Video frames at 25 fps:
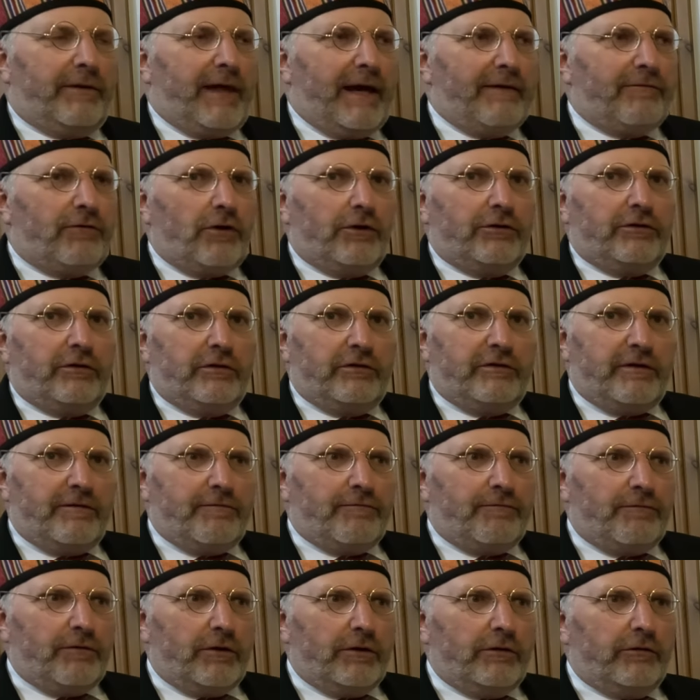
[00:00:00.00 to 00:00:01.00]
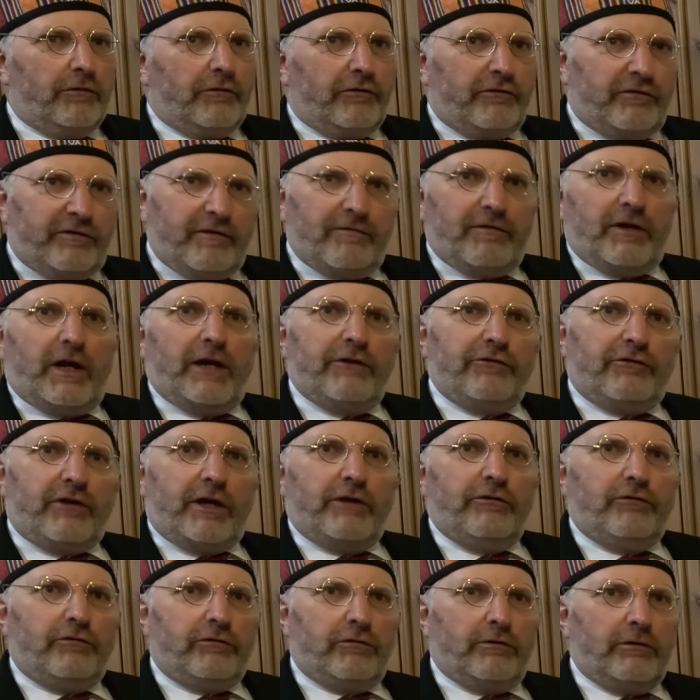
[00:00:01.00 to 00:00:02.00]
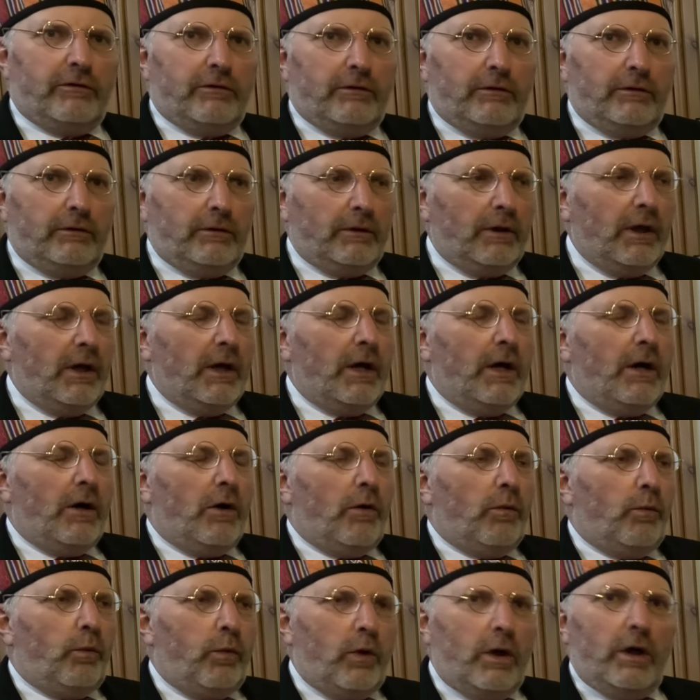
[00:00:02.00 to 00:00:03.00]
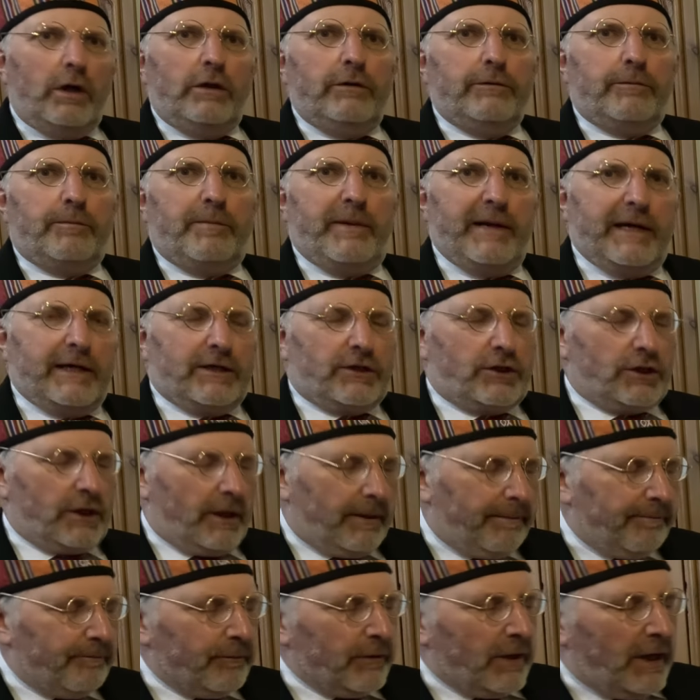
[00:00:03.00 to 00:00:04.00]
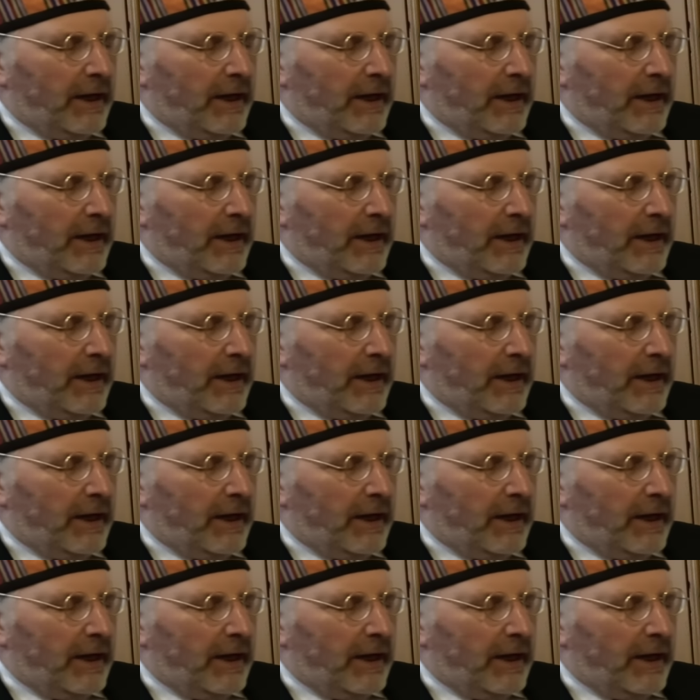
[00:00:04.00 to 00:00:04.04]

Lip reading: They've got a different civilizational world picture.